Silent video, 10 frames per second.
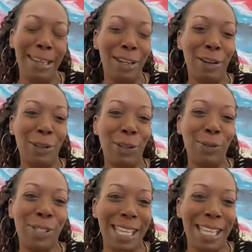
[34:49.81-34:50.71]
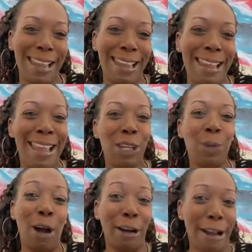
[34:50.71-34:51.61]
You go stay, you
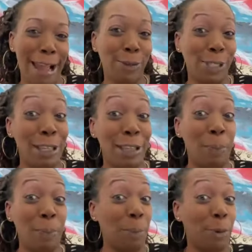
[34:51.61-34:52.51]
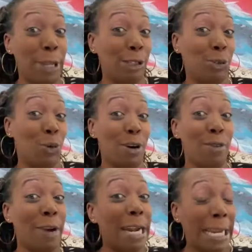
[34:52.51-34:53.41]
bought a house, and then the people next door are
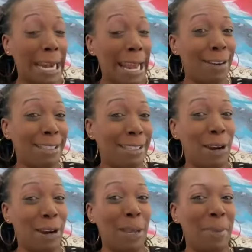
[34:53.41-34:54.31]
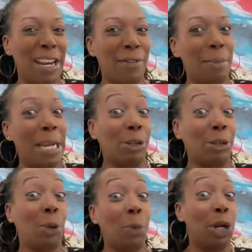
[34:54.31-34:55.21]
renting it out as an Airbnb, and every minute there's
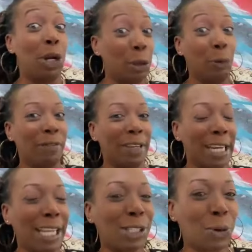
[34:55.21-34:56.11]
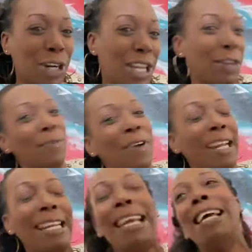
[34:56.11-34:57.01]
someone new living next door to you, right?